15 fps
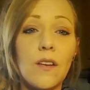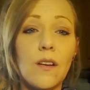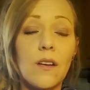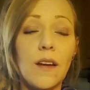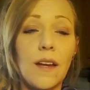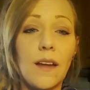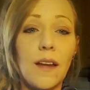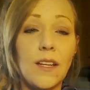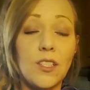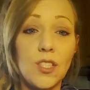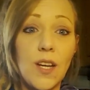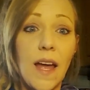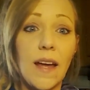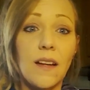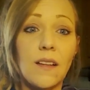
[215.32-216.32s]
in
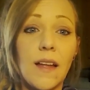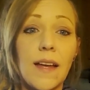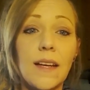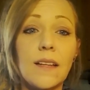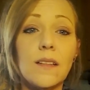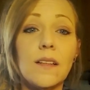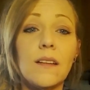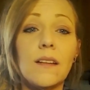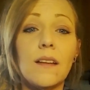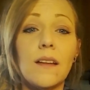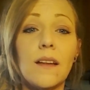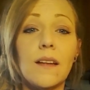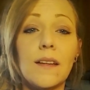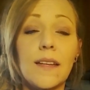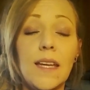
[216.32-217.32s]
check, like
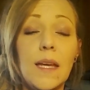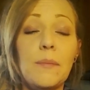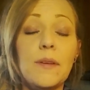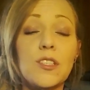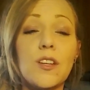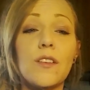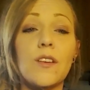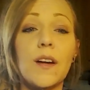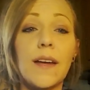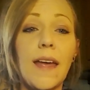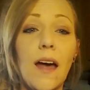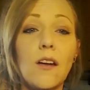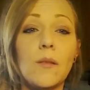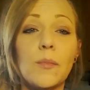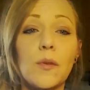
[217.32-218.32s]
keep each other
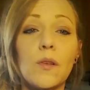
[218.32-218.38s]
accountable.